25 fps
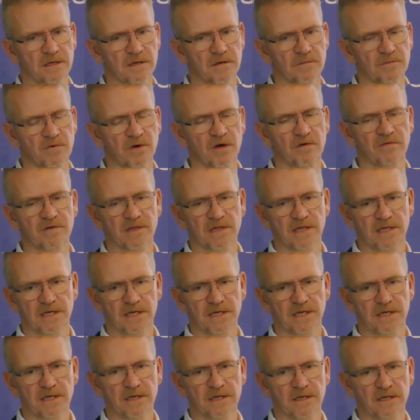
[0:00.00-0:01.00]
profit
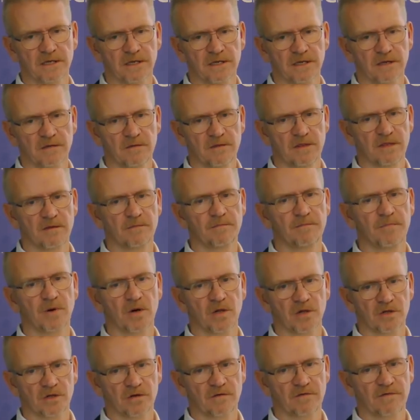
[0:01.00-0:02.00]
line, the
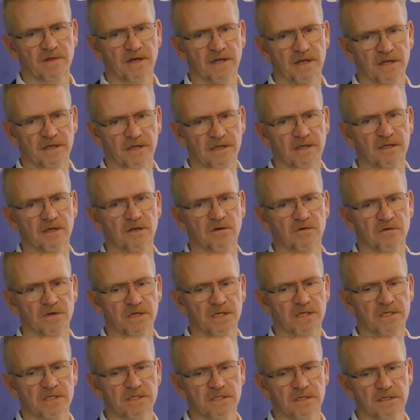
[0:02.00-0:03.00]
bulk of that
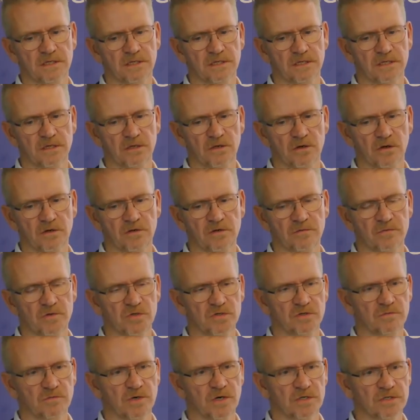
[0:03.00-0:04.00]
increase in
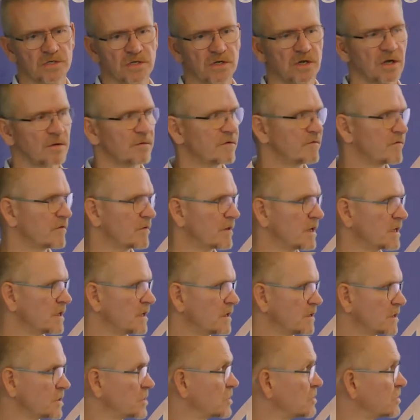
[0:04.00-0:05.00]
contribution margin coming from that
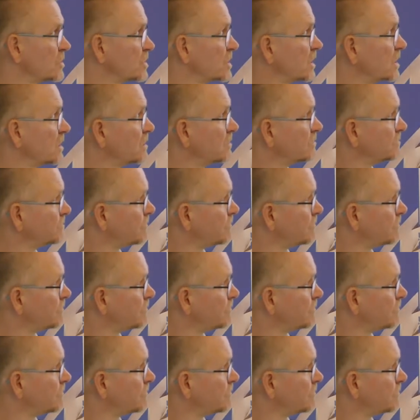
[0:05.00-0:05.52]
additional sale.